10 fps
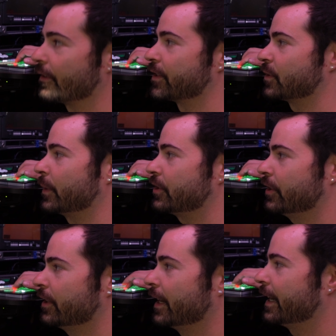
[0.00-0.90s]
to the
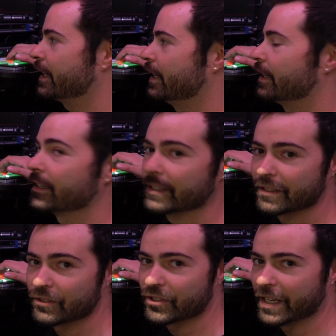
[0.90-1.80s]
switcher, I can
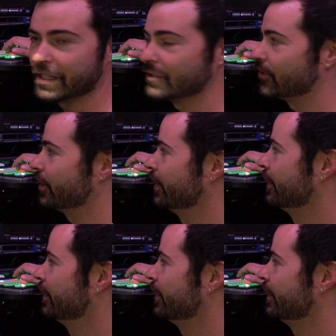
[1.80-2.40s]
change